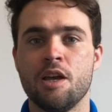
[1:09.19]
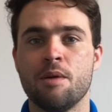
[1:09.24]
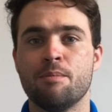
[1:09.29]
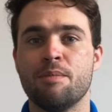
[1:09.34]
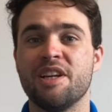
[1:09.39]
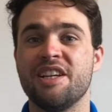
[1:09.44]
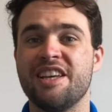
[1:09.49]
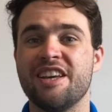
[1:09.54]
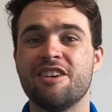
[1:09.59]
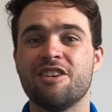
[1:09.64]

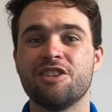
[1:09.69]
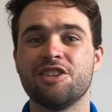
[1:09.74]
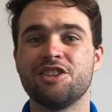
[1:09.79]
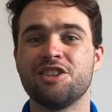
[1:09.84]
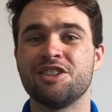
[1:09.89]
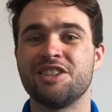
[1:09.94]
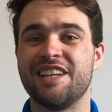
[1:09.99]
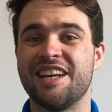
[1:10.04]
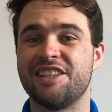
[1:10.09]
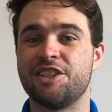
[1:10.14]

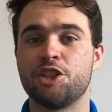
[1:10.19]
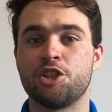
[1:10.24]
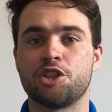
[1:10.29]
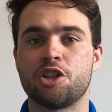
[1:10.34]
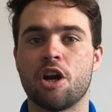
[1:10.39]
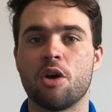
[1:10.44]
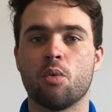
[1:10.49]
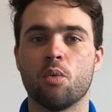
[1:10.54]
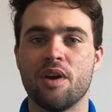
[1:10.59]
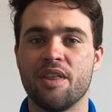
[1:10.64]
Beginners get to
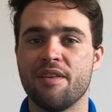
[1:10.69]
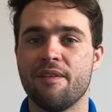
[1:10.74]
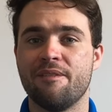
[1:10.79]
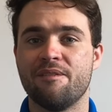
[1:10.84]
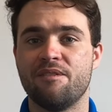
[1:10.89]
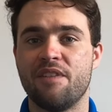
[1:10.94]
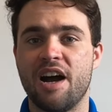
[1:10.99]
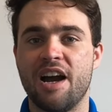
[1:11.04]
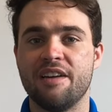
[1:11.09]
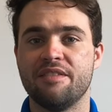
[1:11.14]
start with
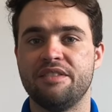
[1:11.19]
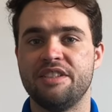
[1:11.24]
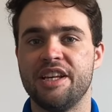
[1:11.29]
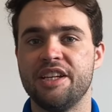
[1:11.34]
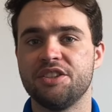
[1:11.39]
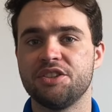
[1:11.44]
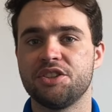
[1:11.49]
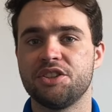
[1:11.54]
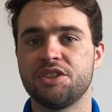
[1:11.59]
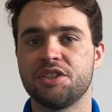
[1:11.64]
5
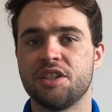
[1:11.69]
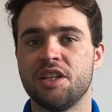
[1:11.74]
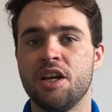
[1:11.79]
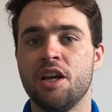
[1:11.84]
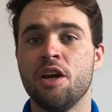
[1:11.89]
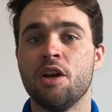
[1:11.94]
discs,